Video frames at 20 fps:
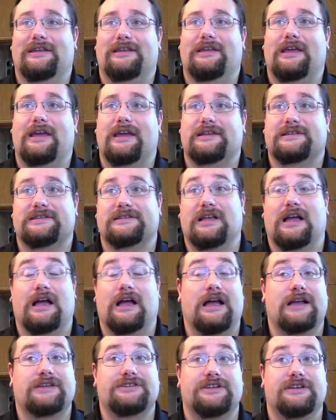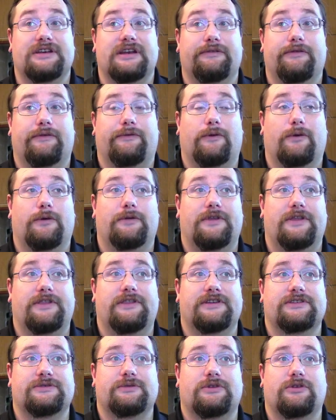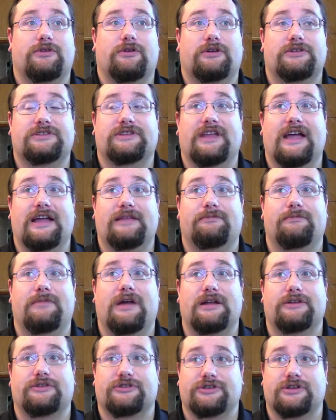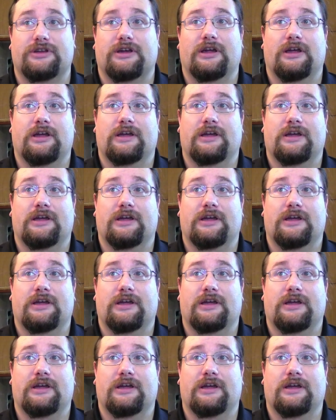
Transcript: Yes, I actually never thought that this would cost that much.